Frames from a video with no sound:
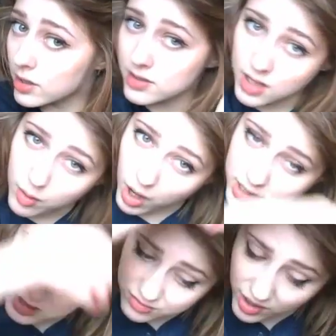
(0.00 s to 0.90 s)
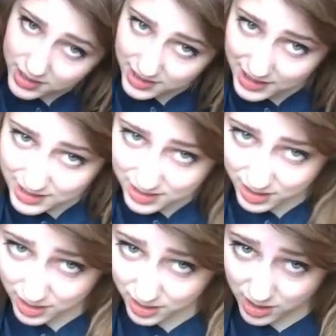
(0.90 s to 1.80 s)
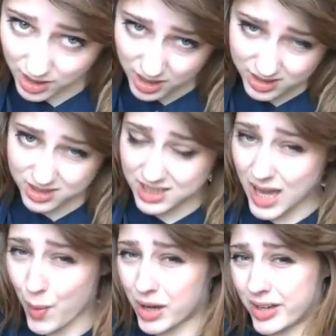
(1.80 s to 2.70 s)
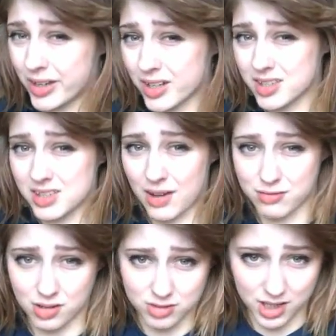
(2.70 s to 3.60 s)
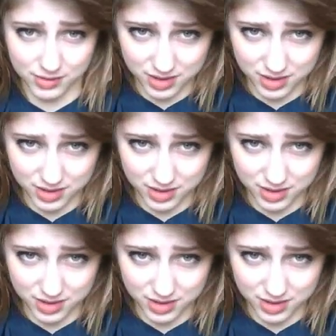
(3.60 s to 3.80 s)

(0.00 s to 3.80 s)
So I just find it easier to see how it looks after I've done.